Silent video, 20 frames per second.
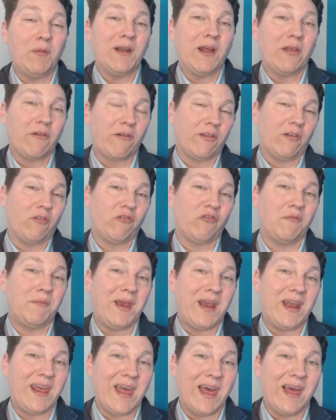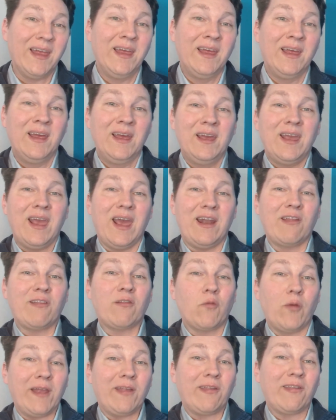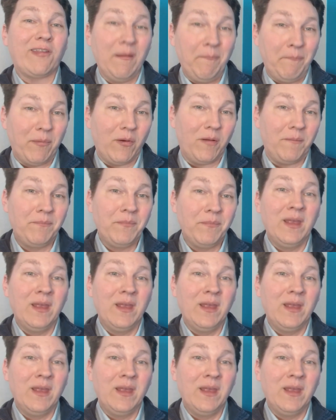and other social media, and it's quite simple.